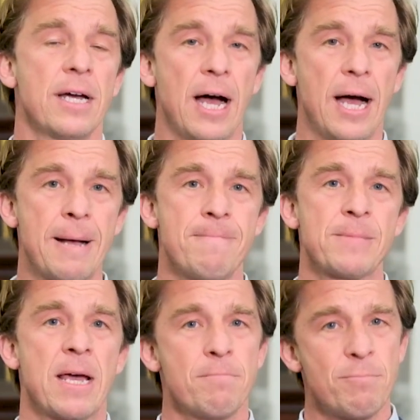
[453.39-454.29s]

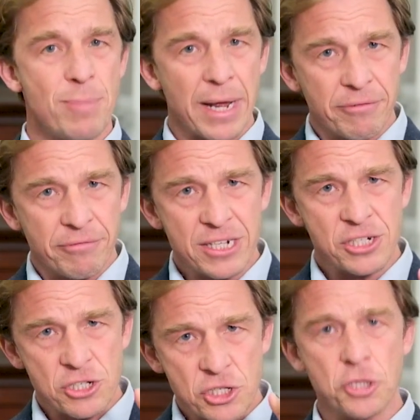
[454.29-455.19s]
But
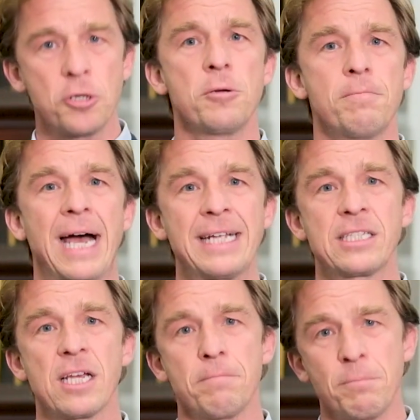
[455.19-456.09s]
Ephesians 2
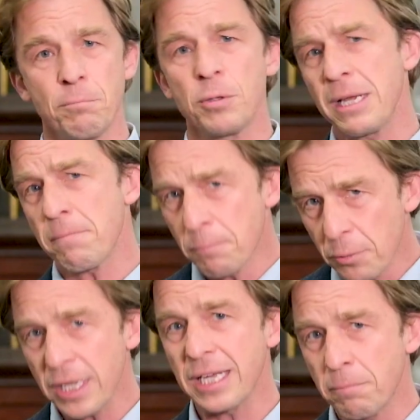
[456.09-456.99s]
paints a pretty
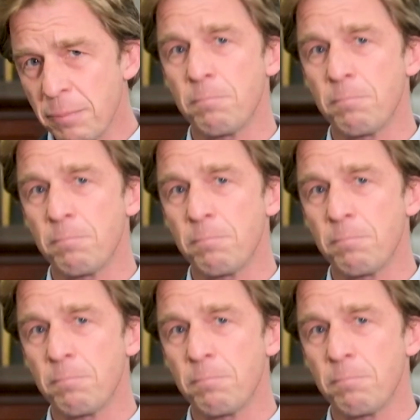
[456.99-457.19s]
bleak